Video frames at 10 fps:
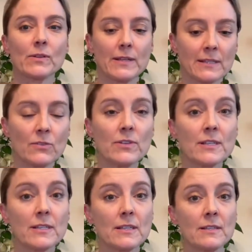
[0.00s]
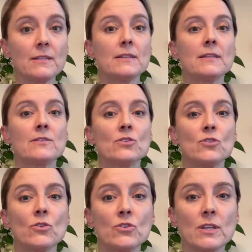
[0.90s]
So, insulin resistance is
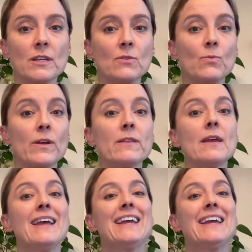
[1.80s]
associated with